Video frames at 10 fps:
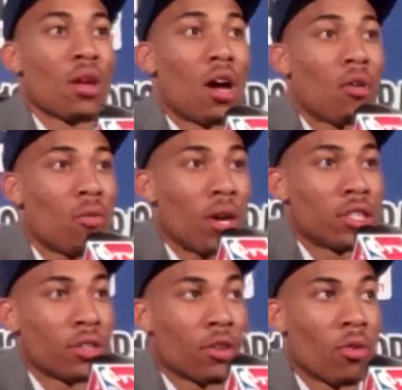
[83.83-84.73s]
I
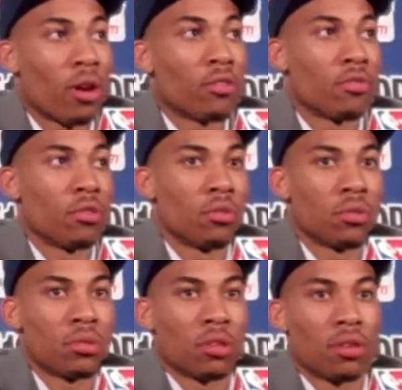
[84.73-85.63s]
watch quite a few.
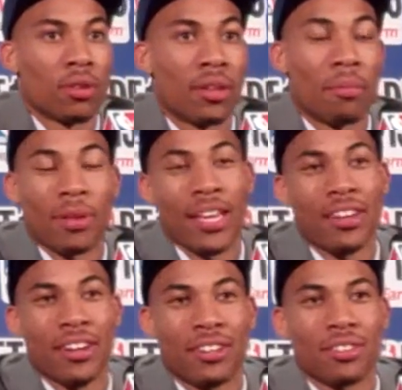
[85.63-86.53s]
You know, I play
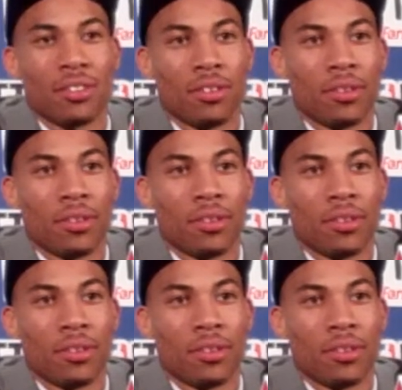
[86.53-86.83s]
there, so